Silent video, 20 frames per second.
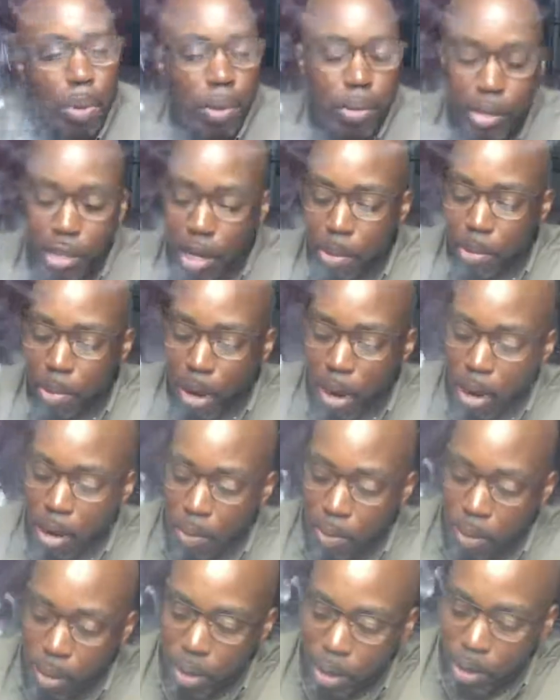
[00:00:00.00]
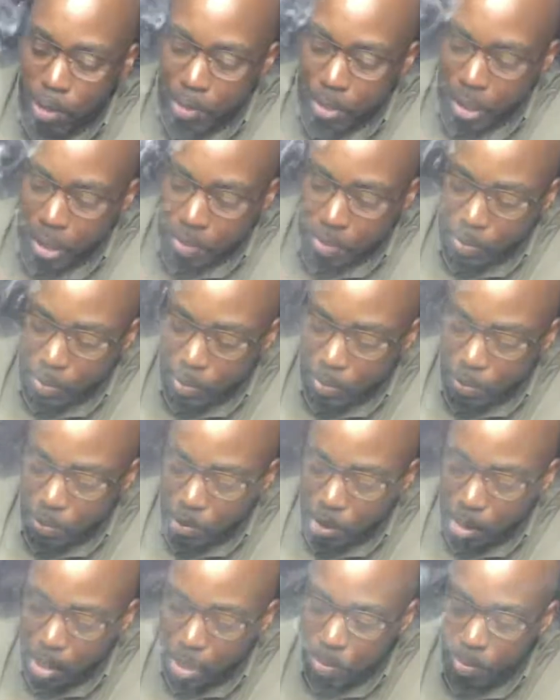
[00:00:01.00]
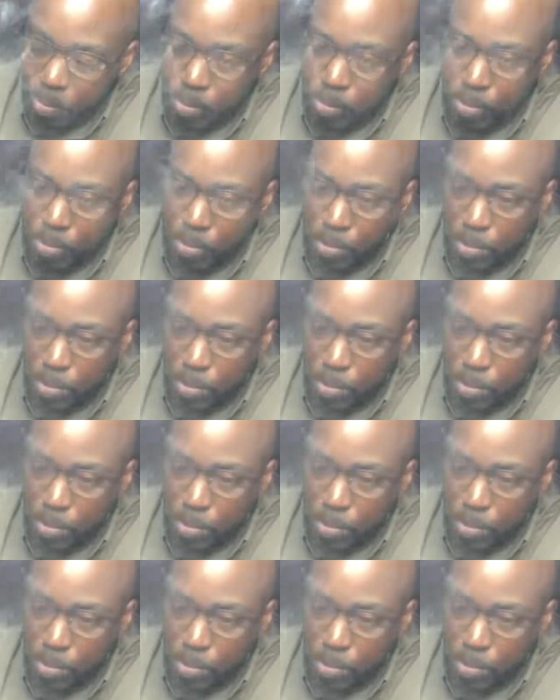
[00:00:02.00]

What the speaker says: Jay Brown, what up, man? What up?